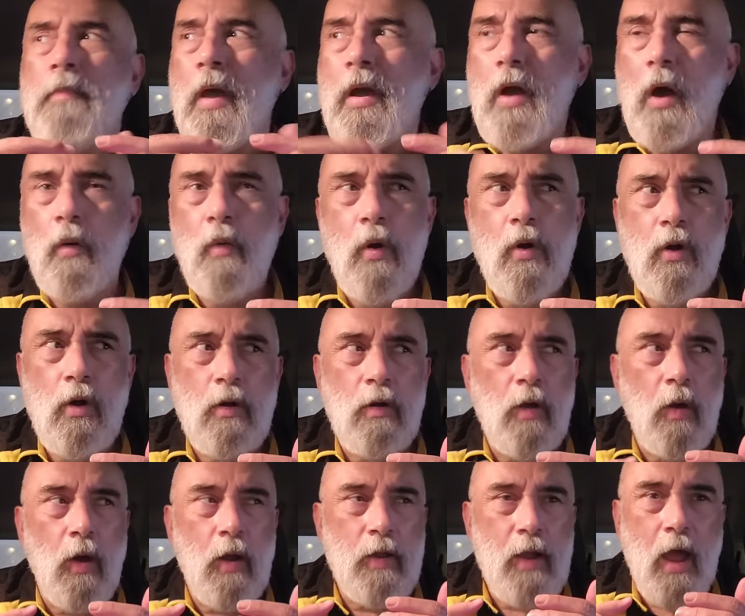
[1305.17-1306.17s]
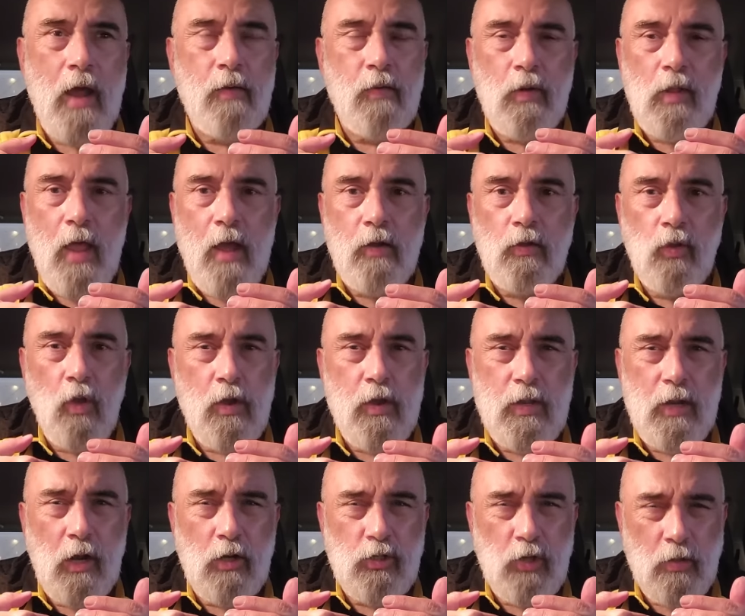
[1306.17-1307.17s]
My coworker and I were like
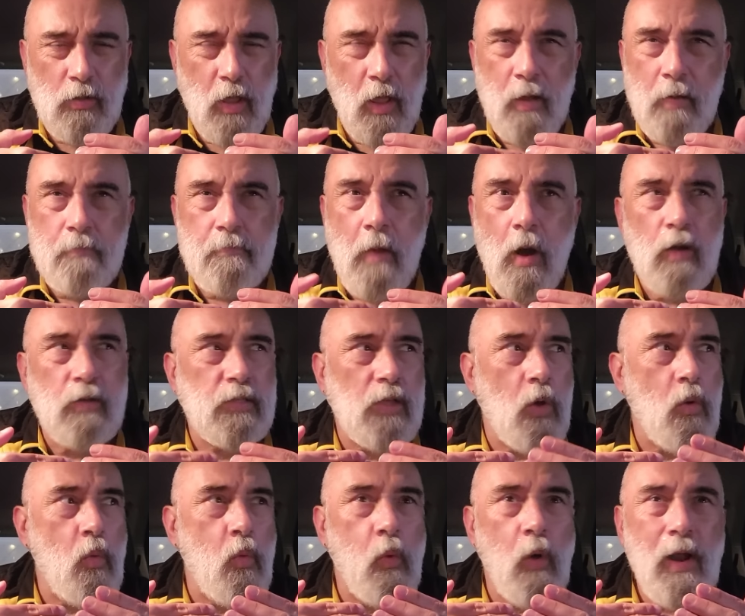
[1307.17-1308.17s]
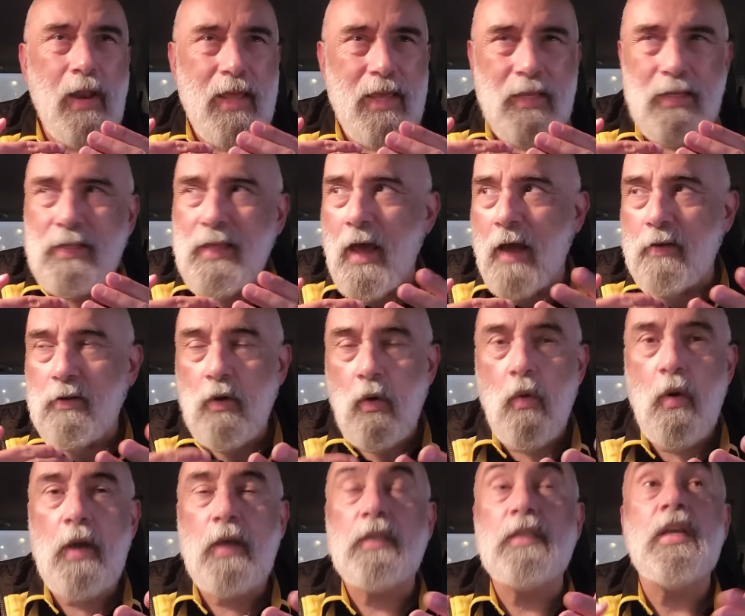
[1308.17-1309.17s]
looking at each other like, Marcy, what is that
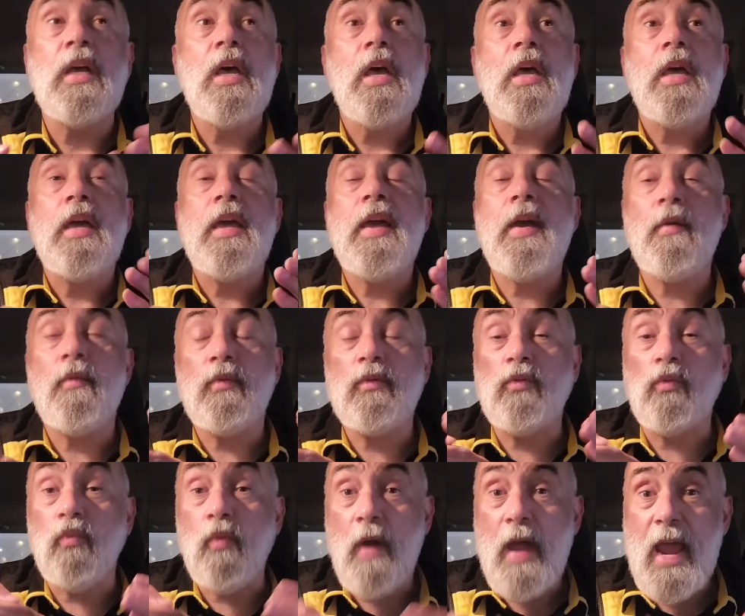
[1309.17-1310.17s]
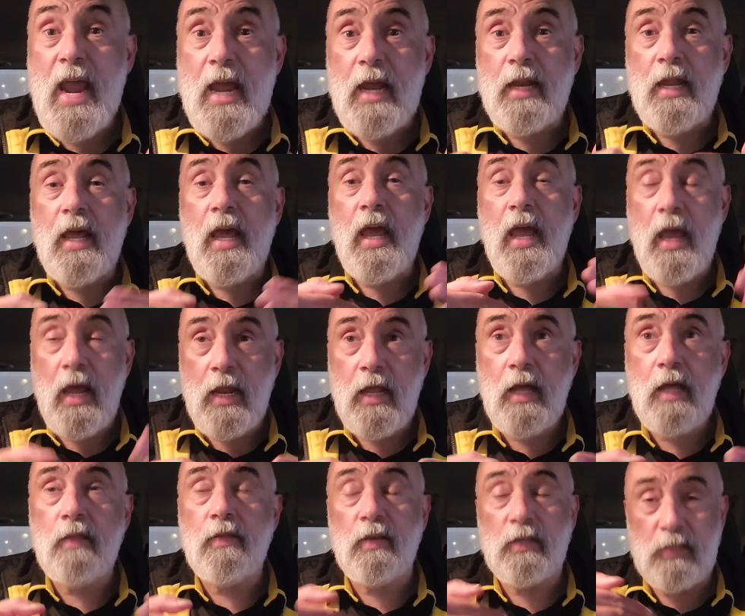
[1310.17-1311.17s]
noise? It was rain
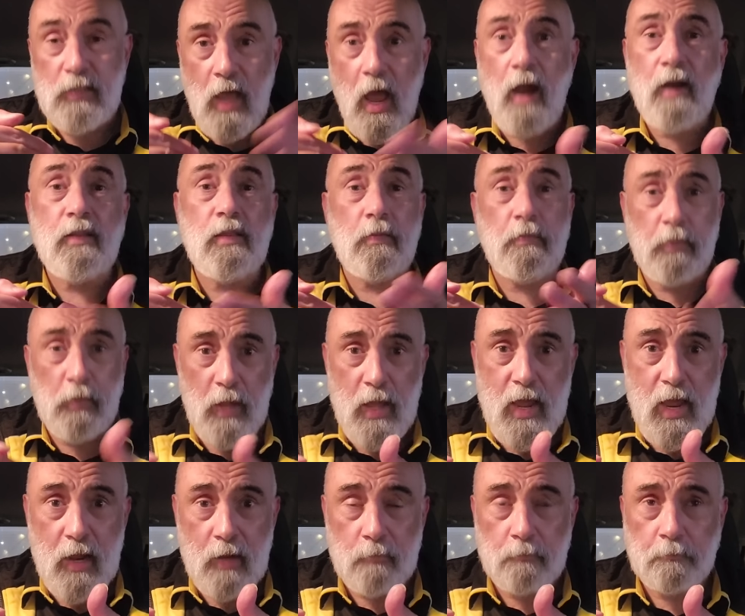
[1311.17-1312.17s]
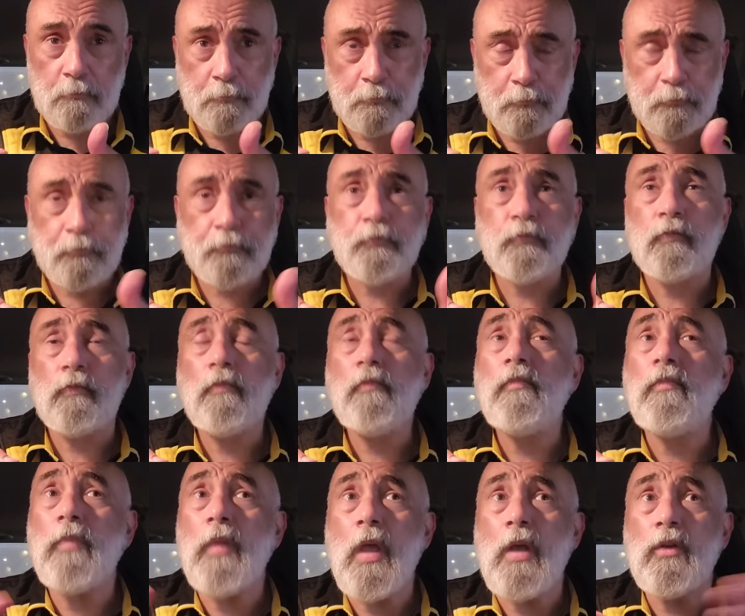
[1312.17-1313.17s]
hitting the side of the plane
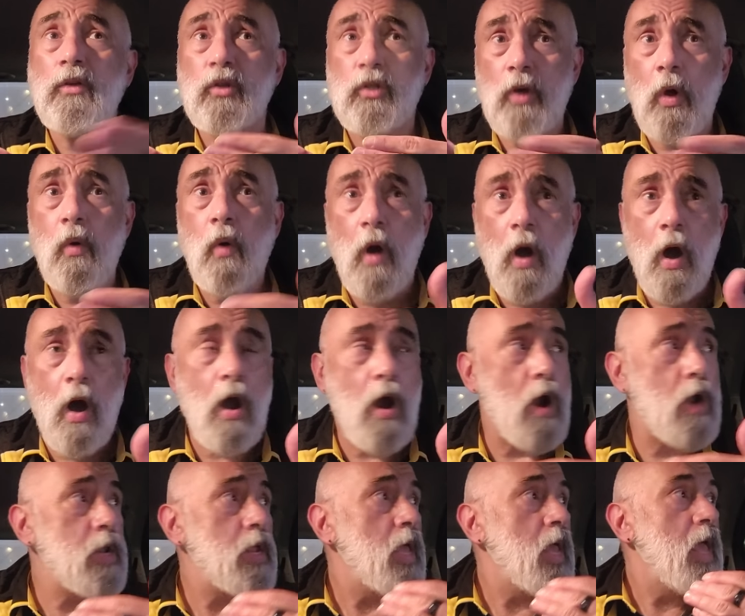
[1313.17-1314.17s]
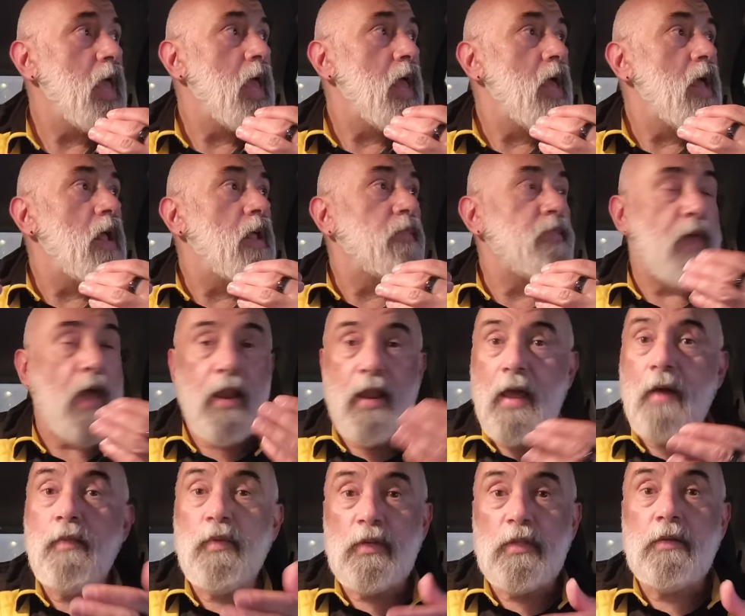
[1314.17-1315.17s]
so hard that
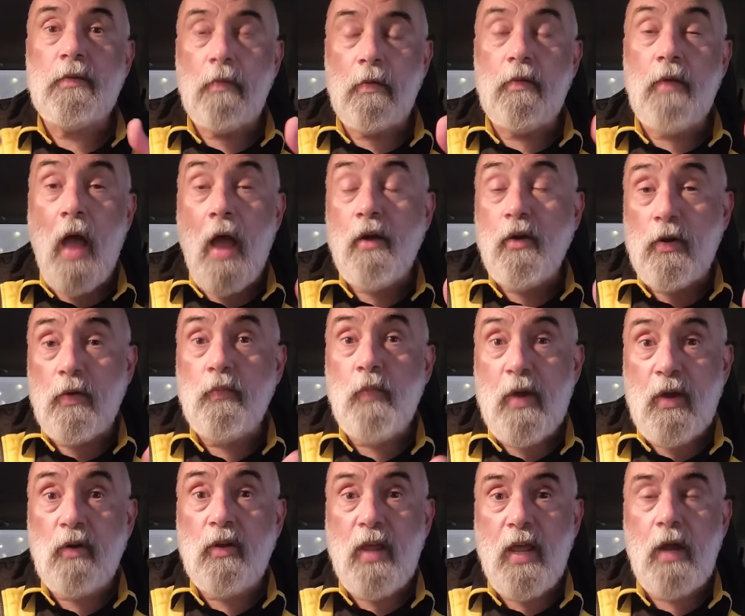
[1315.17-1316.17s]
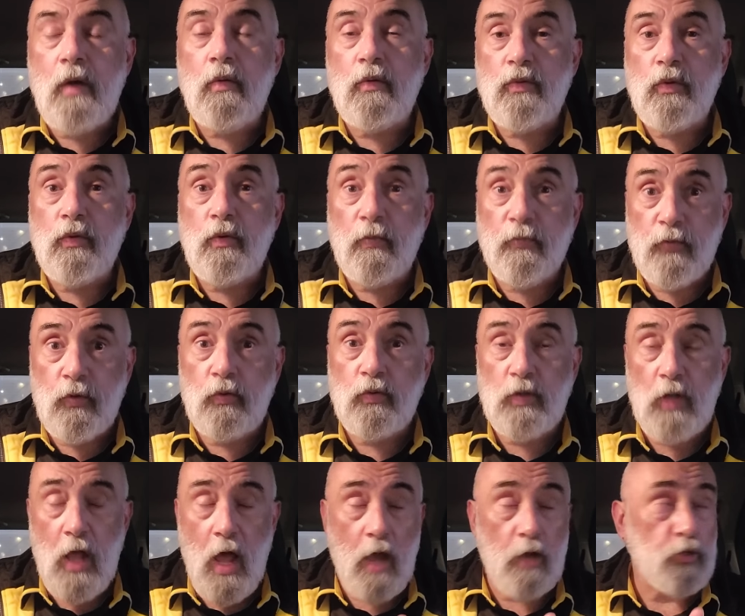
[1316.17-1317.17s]
it was, we could hear it through the
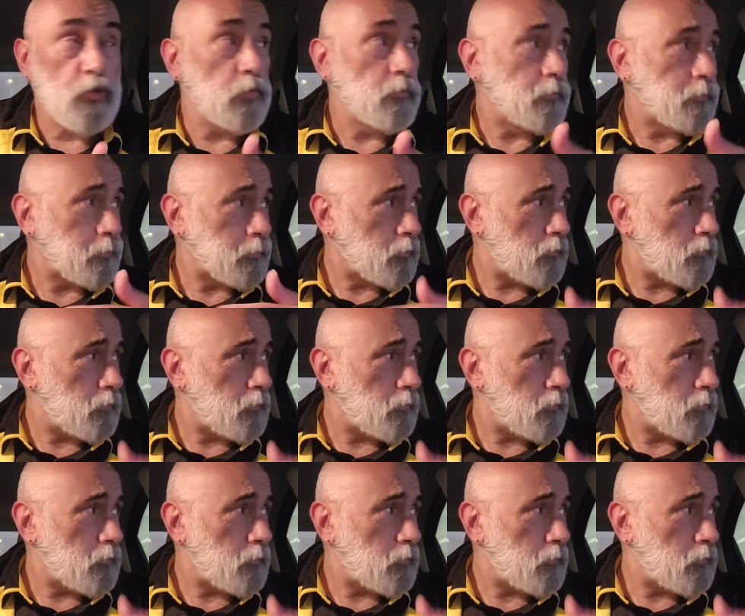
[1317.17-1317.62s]
fuselage.